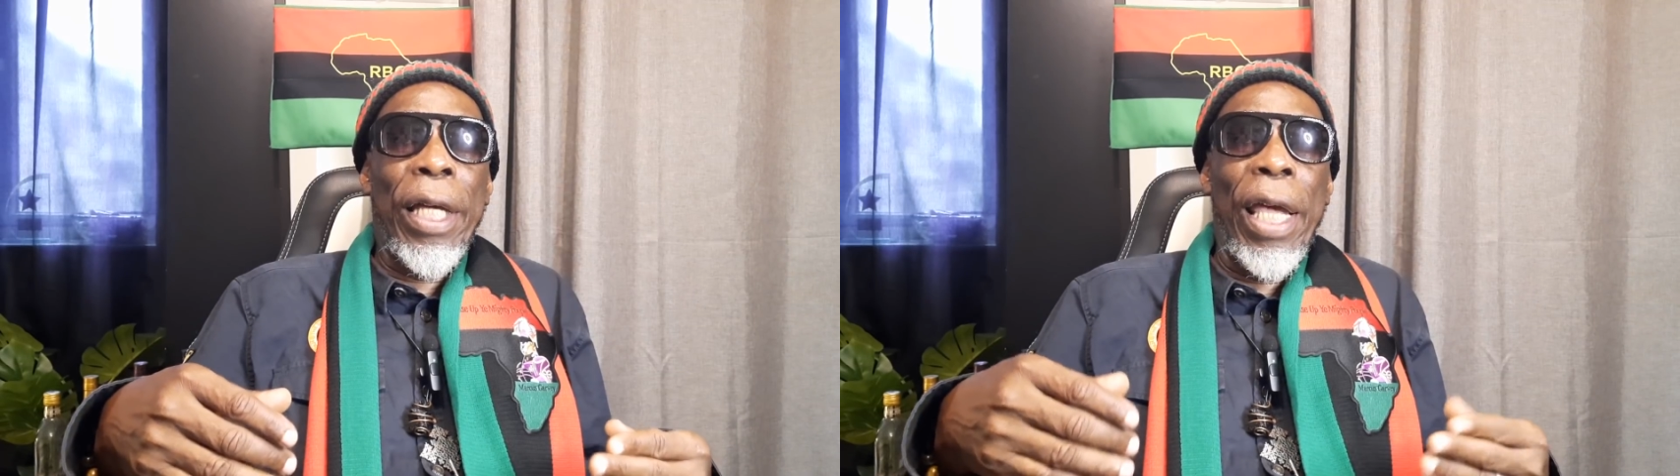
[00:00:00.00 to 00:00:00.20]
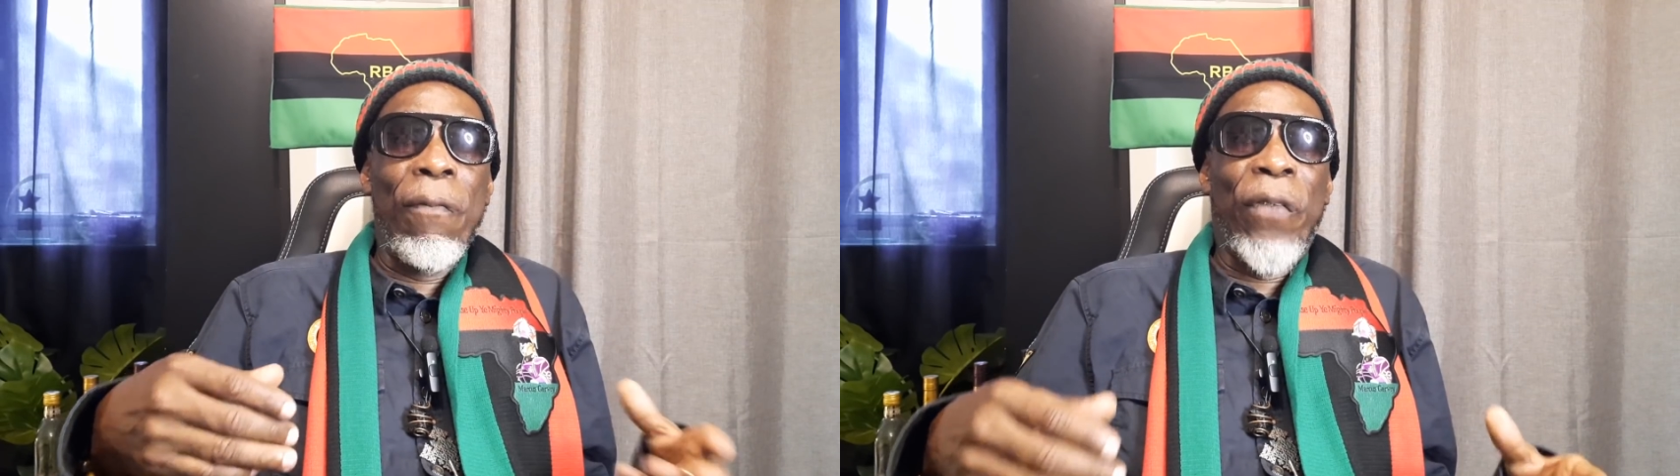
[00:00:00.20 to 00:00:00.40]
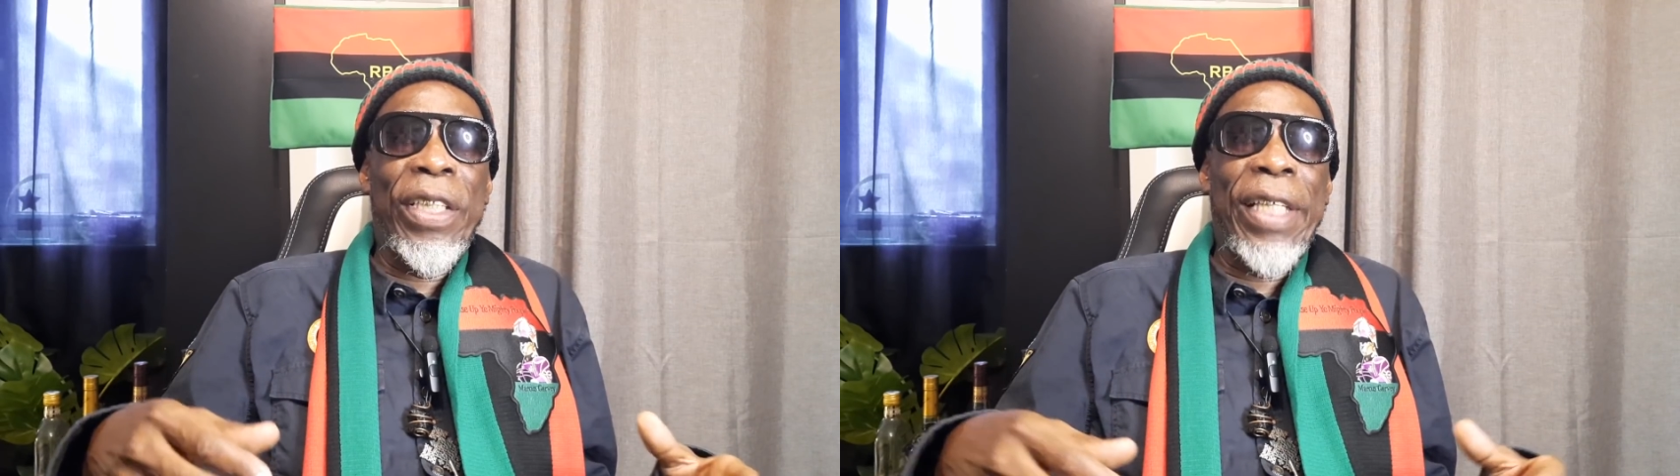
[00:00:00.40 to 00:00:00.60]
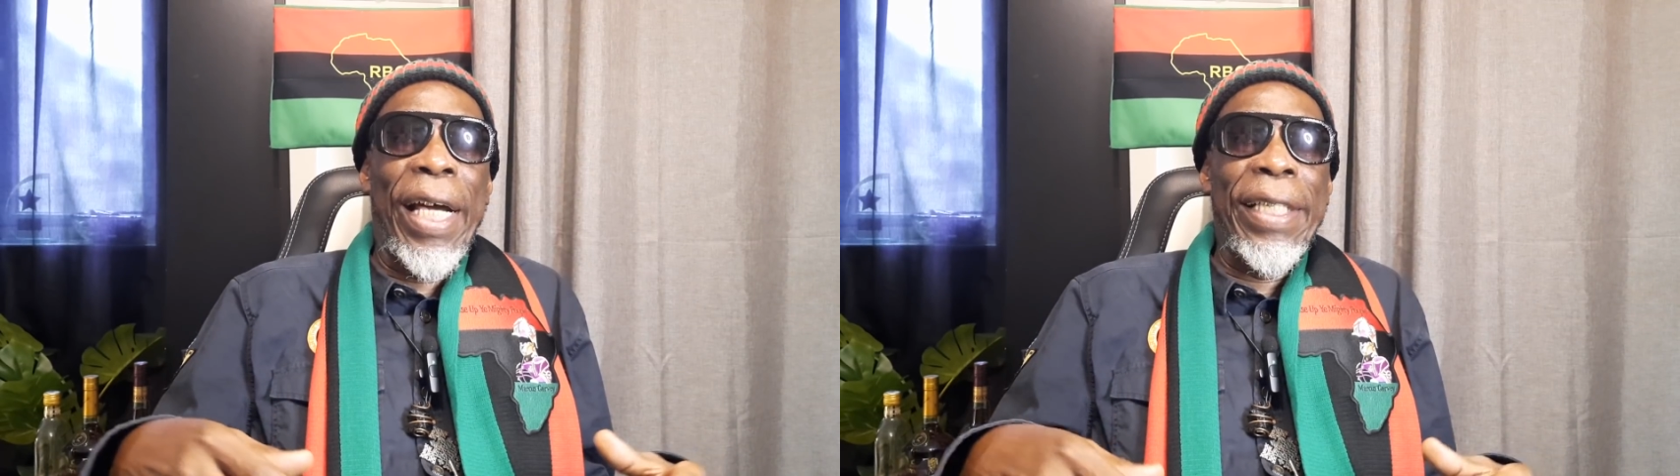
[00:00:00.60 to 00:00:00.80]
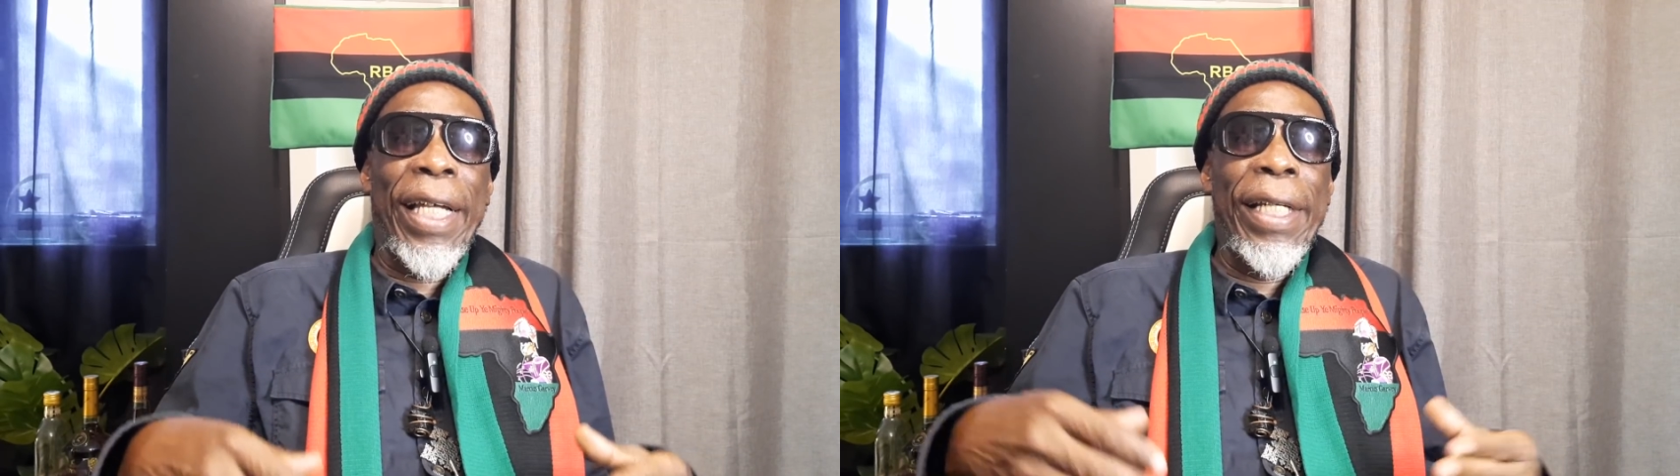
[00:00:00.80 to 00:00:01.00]

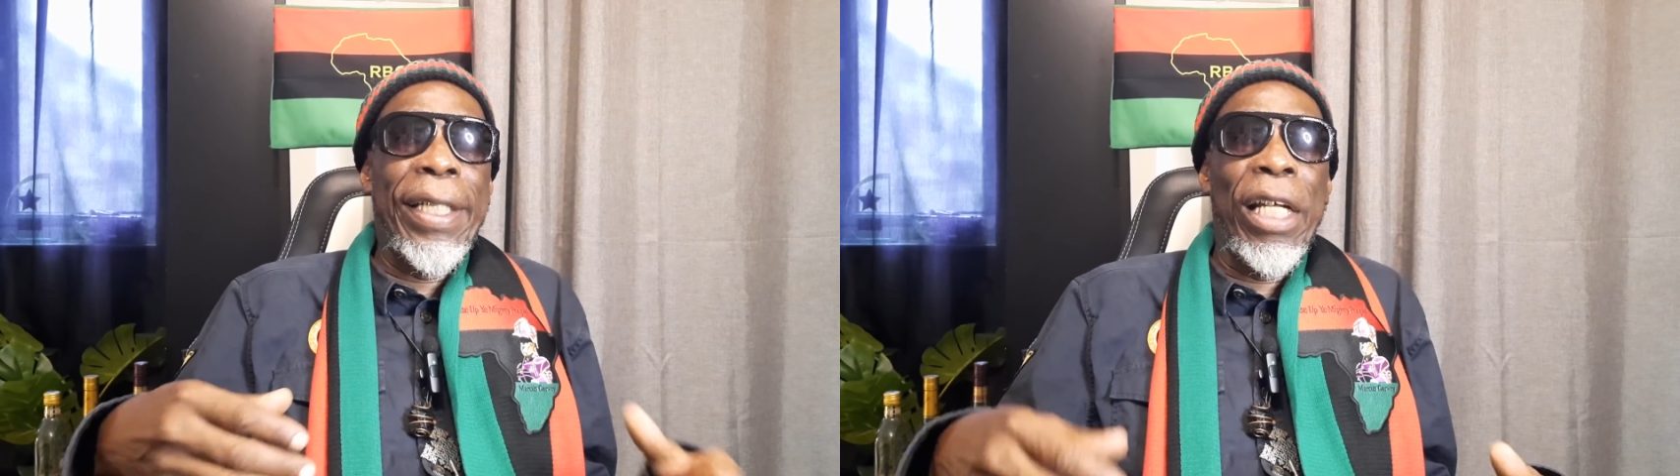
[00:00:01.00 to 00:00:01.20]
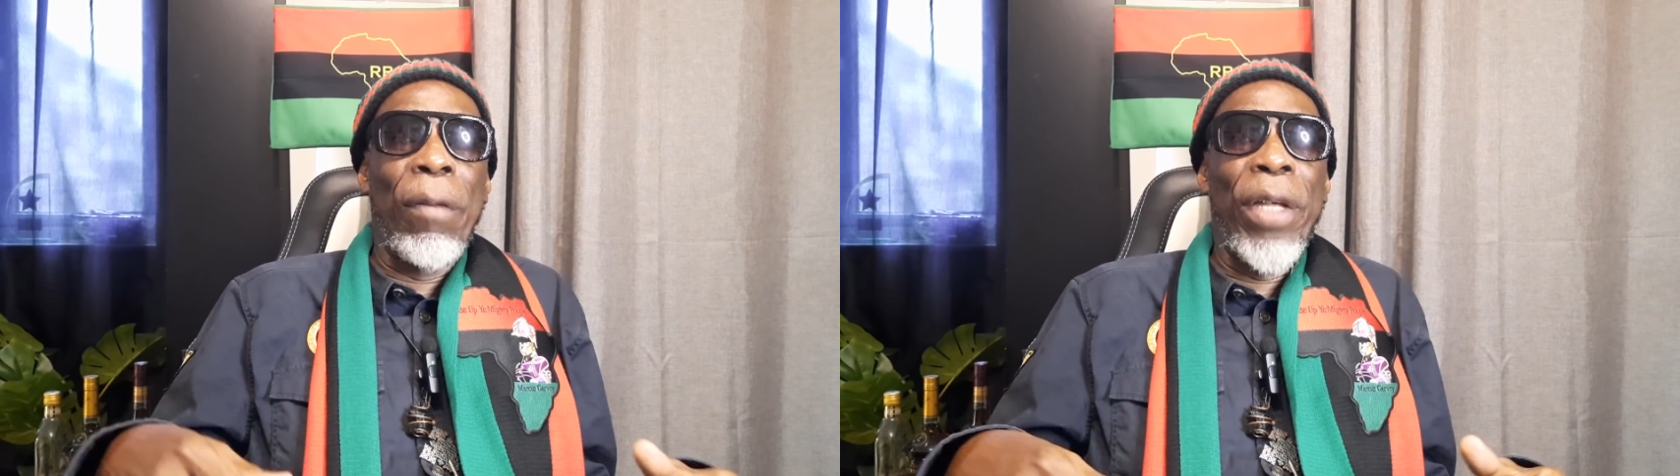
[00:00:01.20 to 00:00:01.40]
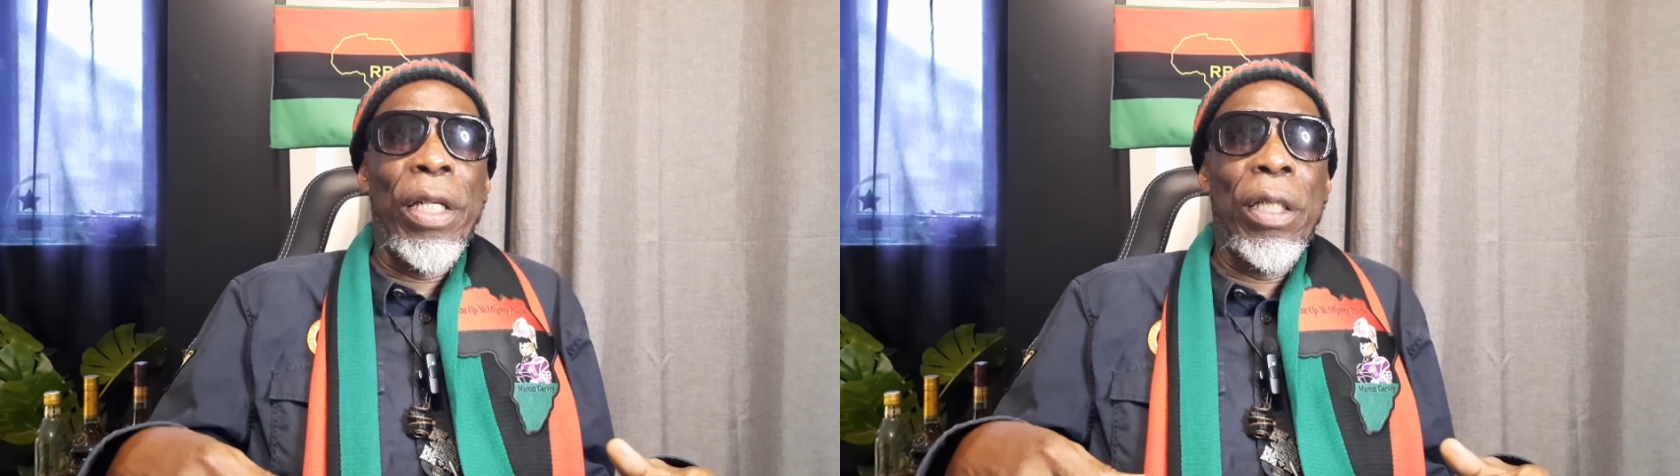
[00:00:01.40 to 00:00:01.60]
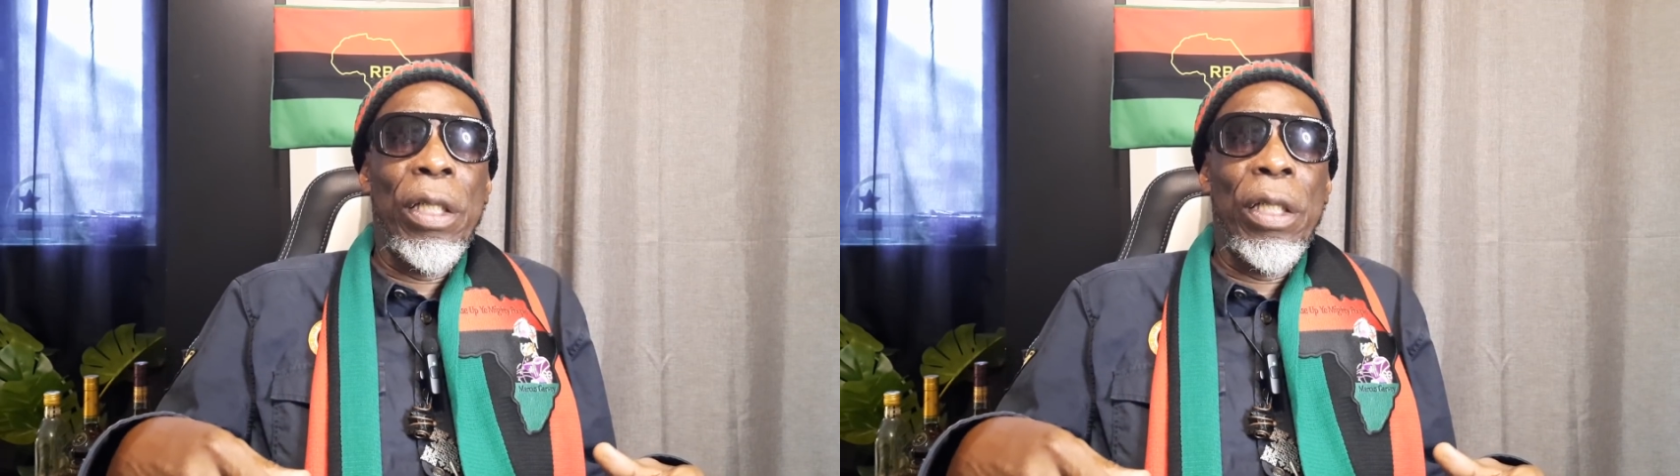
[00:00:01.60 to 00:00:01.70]
emphasize and tell me,